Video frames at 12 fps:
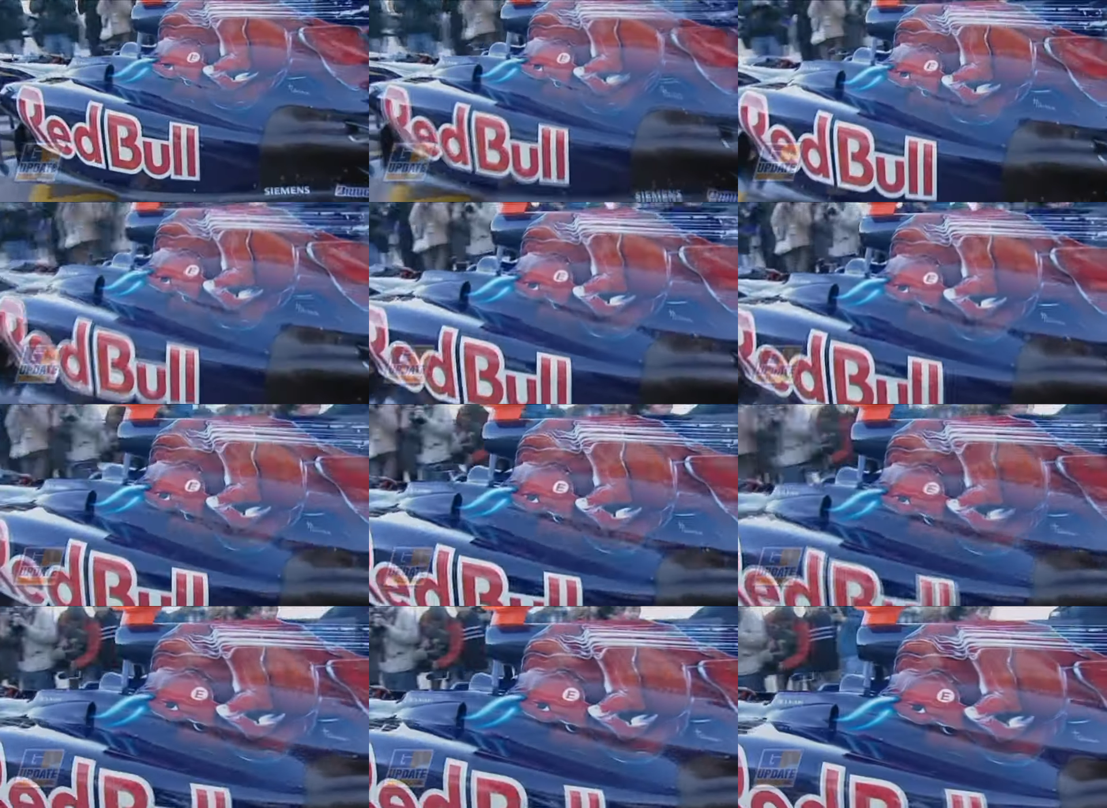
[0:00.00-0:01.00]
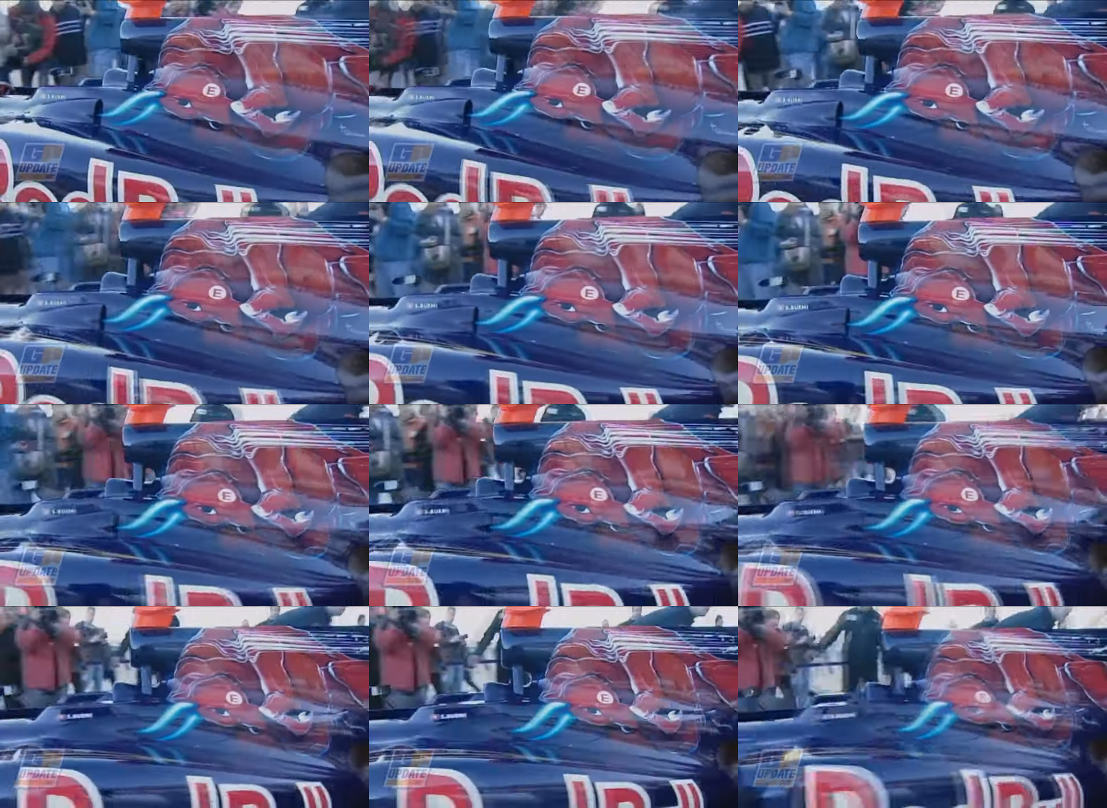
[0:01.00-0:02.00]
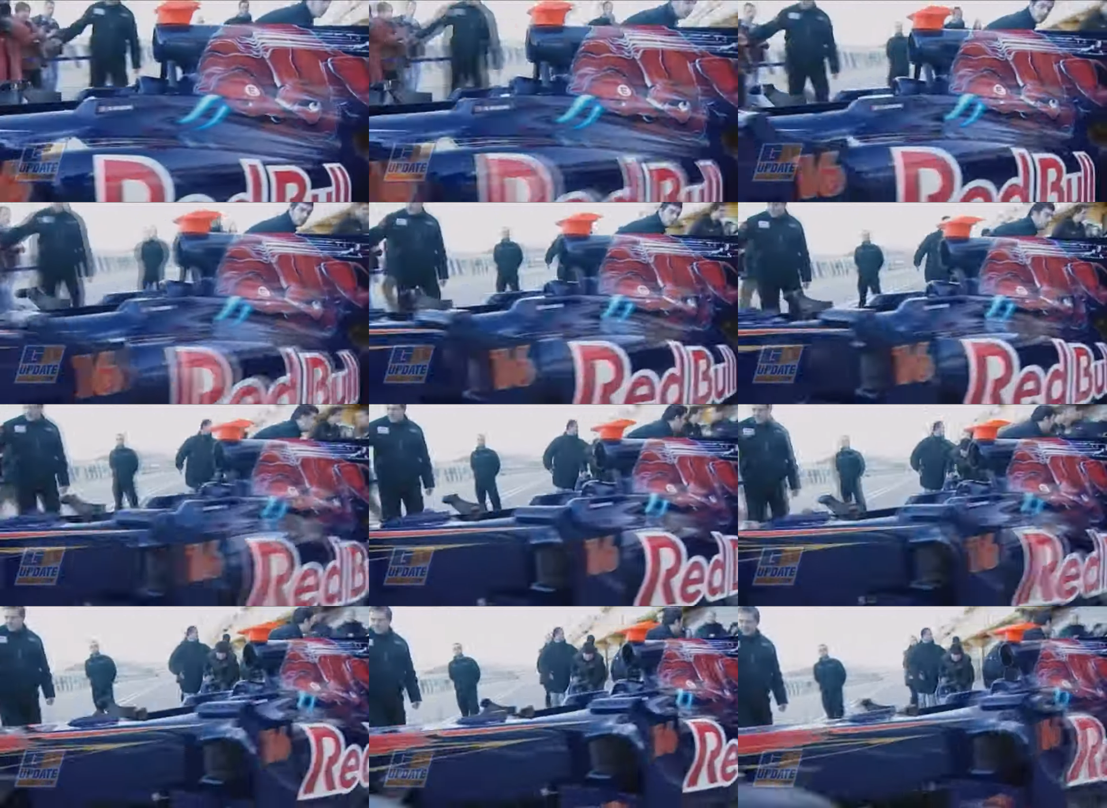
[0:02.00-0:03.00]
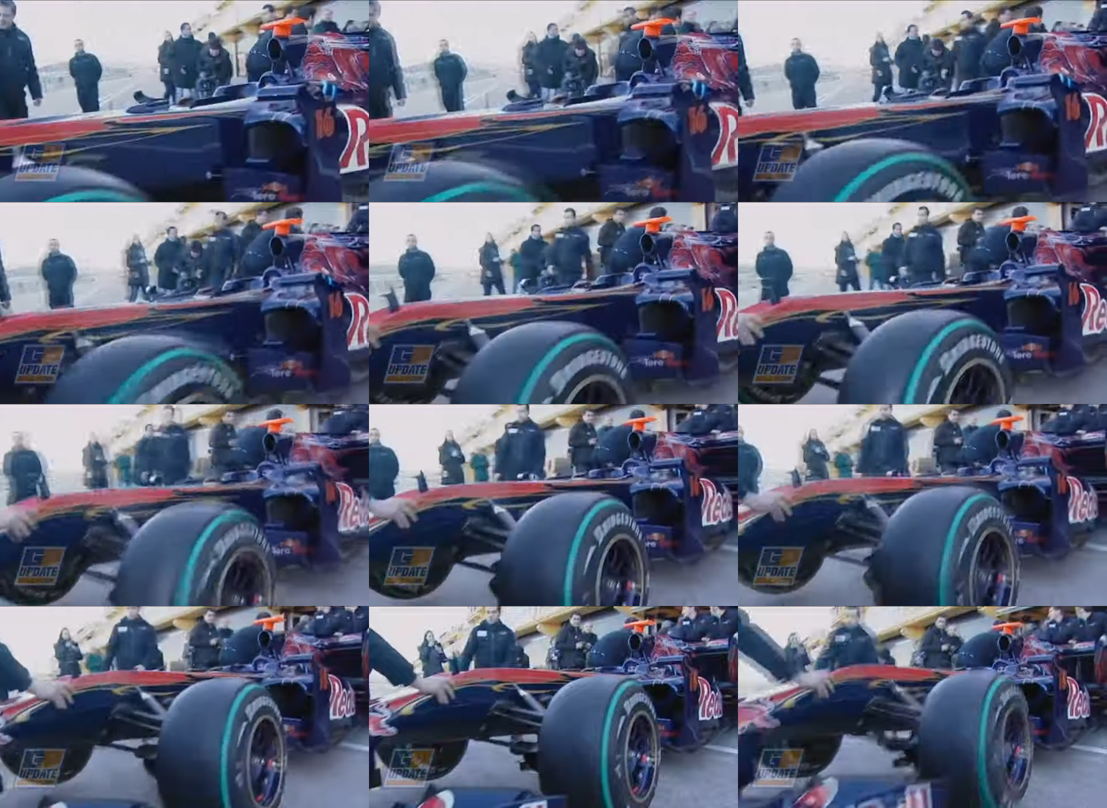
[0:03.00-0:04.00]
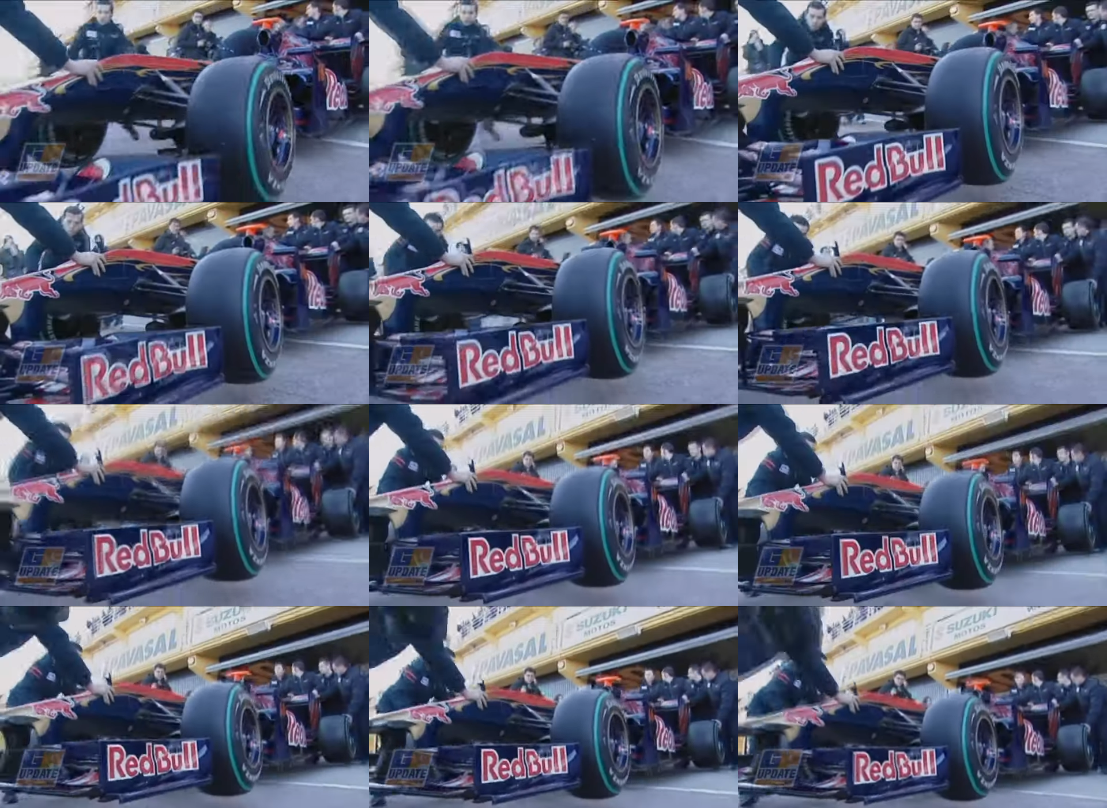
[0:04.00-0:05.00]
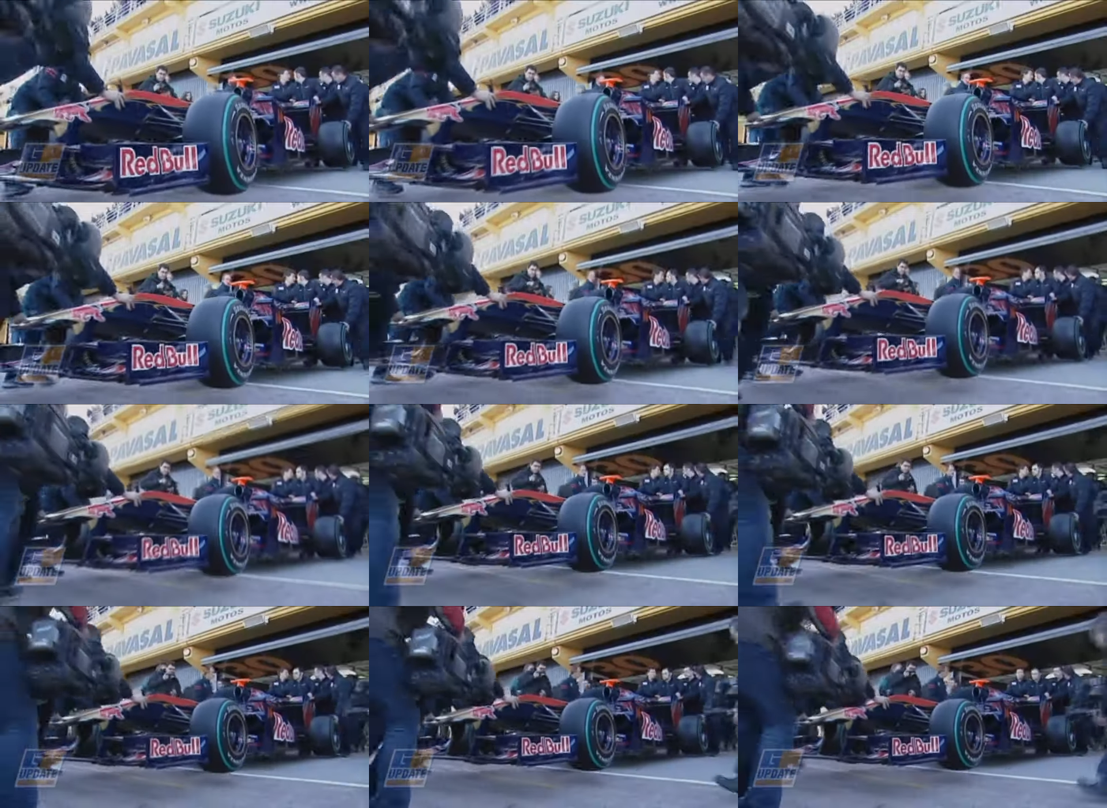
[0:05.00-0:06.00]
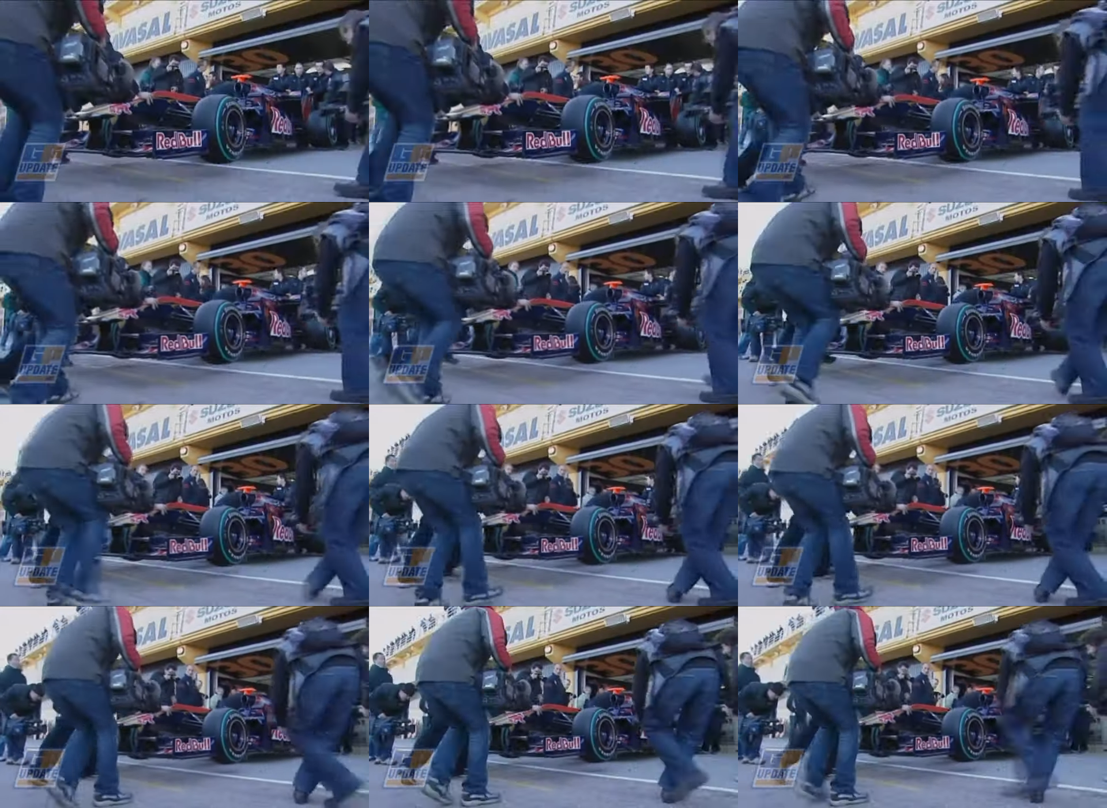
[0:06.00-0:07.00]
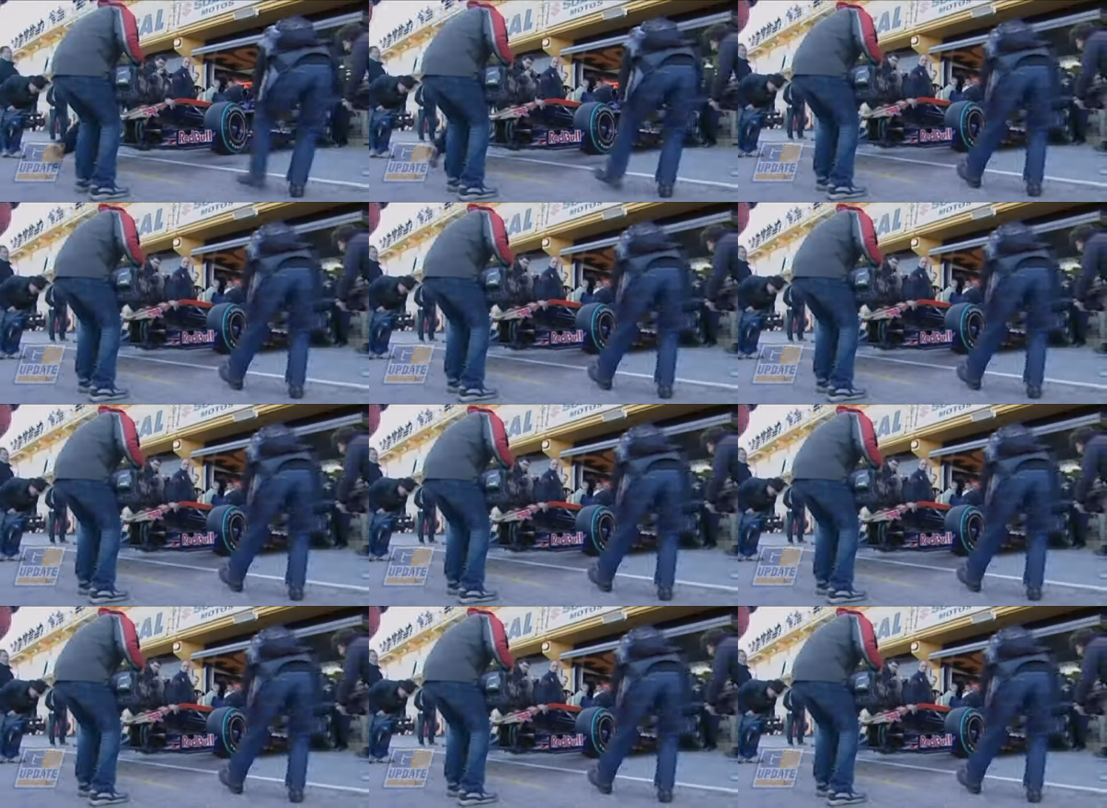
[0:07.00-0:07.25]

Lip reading: Nobody's mouth can be seen.